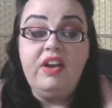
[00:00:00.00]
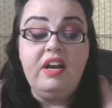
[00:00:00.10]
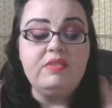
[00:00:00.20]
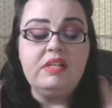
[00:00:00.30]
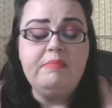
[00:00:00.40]
And I
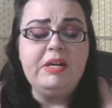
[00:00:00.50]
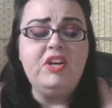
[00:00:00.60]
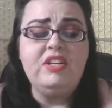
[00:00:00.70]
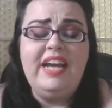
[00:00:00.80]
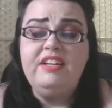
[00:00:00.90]
was like, oh my
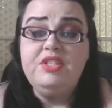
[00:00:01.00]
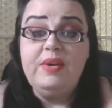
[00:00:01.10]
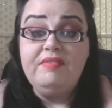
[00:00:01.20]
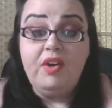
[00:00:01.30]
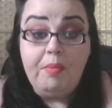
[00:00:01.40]
God, how do you
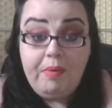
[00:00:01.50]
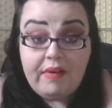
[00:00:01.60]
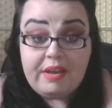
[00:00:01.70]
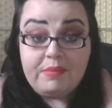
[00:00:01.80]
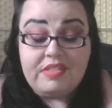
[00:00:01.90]
even
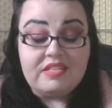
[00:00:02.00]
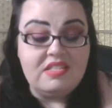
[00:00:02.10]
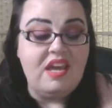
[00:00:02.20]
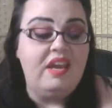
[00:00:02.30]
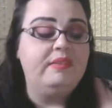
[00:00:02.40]
operate with this
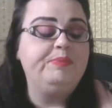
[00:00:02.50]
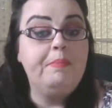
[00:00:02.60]
thing?